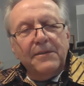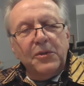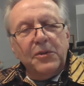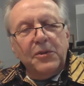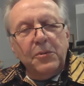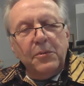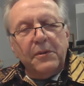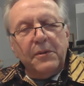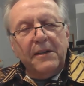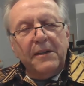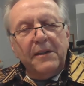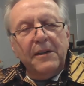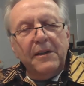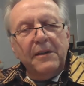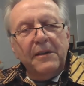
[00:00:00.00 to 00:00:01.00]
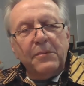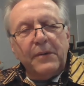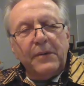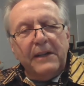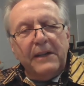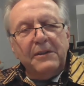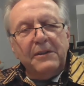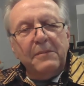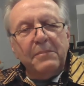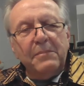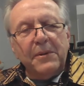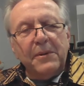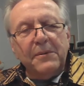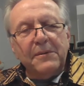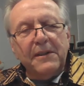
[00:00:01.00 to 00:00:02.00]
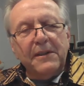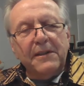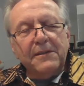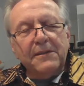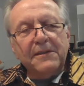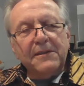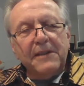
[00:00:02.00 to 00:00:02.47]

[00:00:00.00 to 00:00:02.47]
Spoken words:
During a writing process,